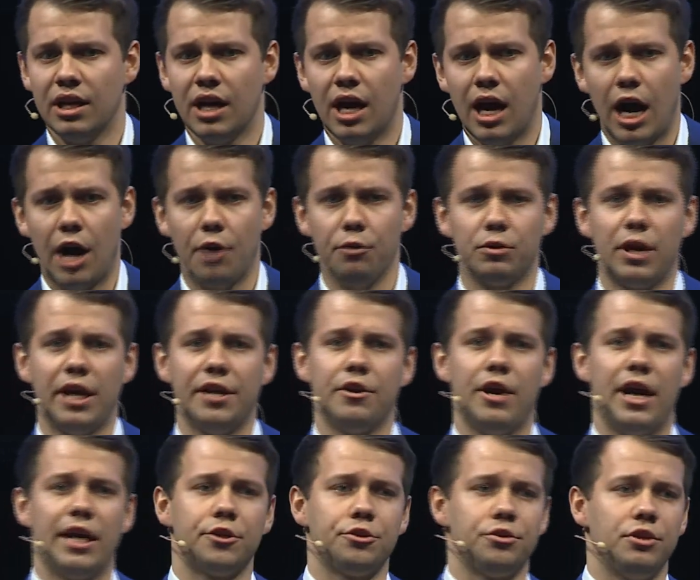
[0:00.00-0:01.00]
How can you
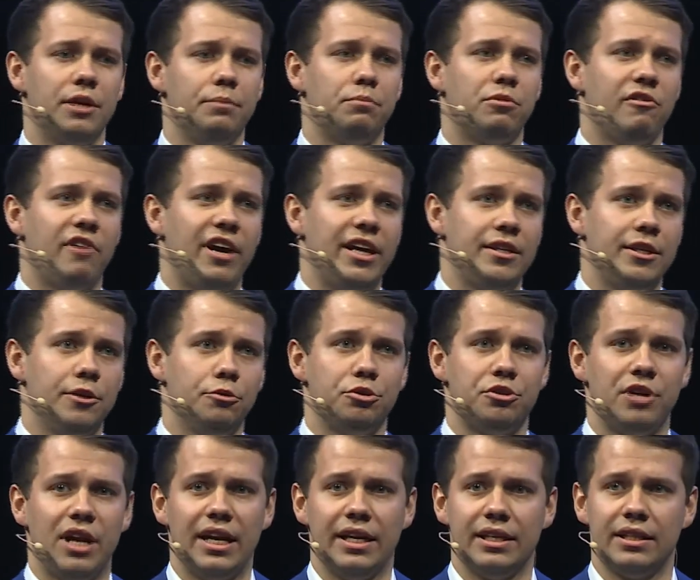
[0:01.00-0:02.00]
actually provide
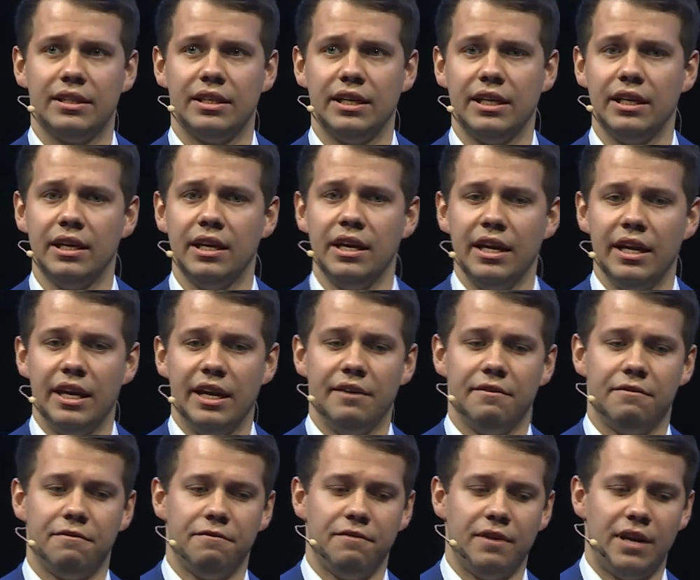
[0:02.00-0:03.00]
neutrality if,